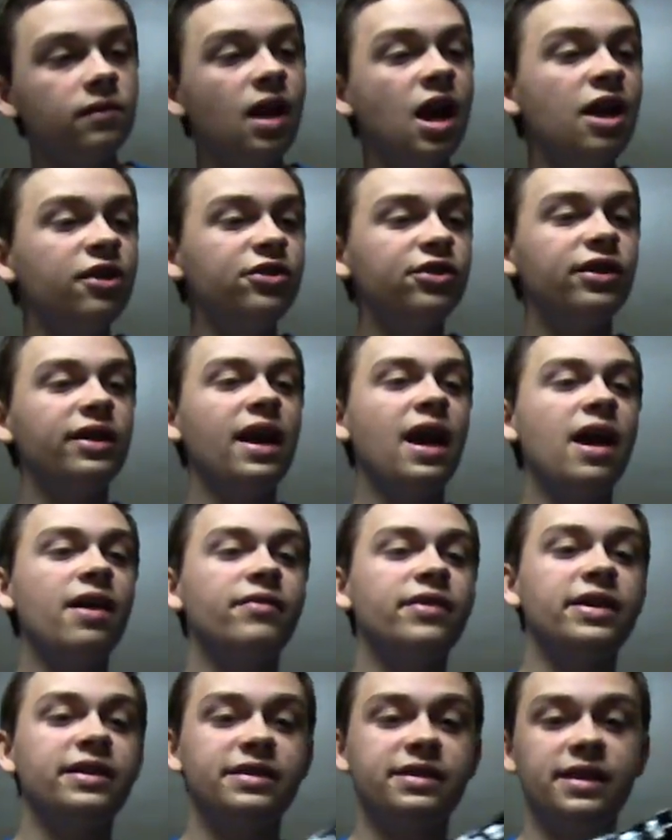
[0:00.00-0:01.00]
actually have
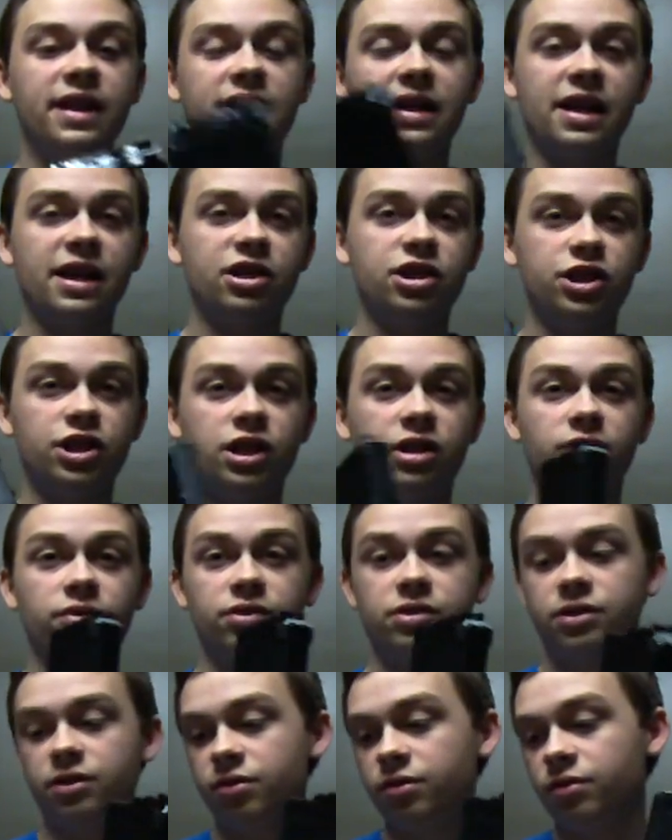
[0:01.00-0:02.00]
a STANAG shell,
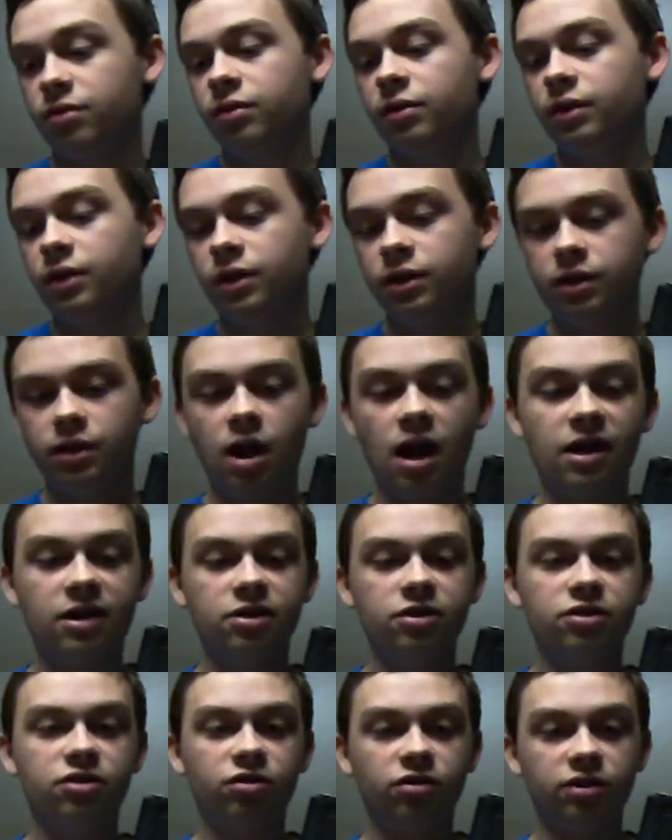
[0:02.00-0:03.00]
so I
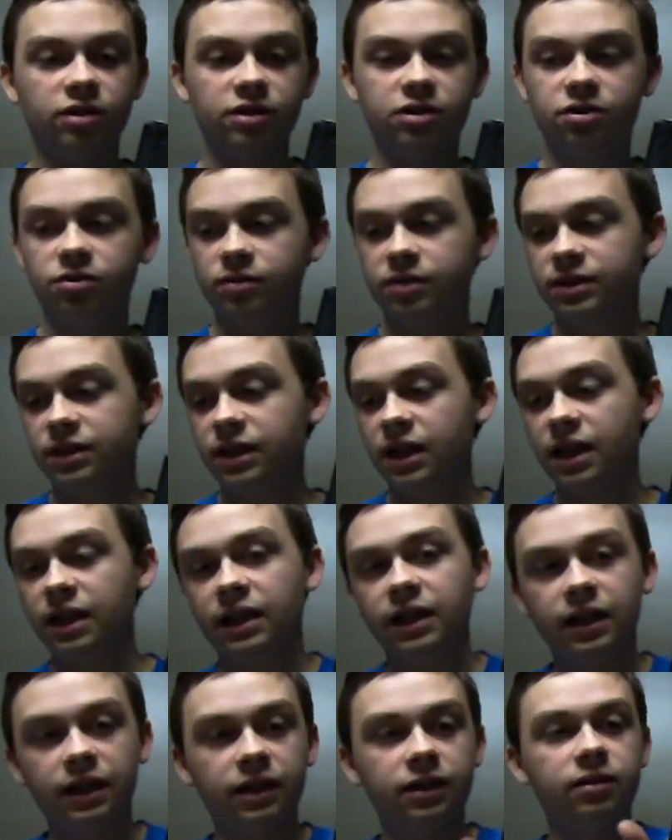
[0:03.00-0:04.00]
could turn this to a
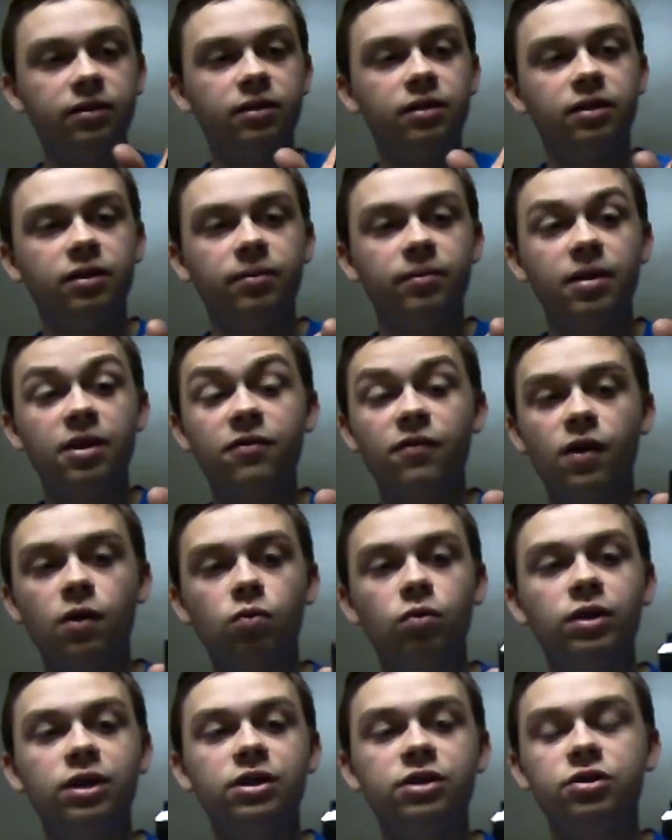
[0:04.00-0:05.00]
STANAG if I
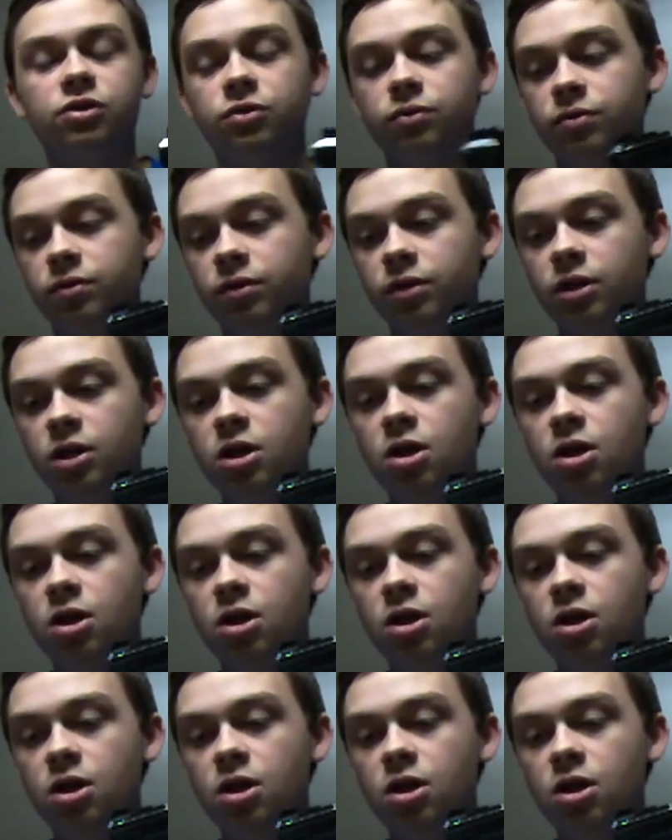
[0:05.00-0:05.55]
wanted to.